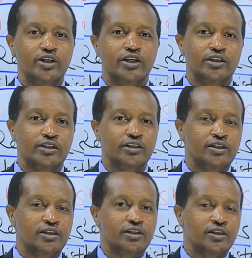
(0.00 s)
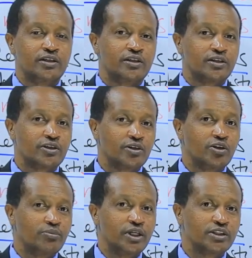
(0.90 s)
and
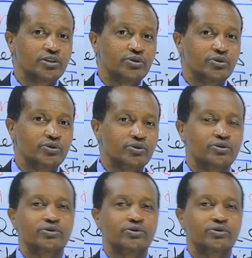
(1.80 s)
God bless you.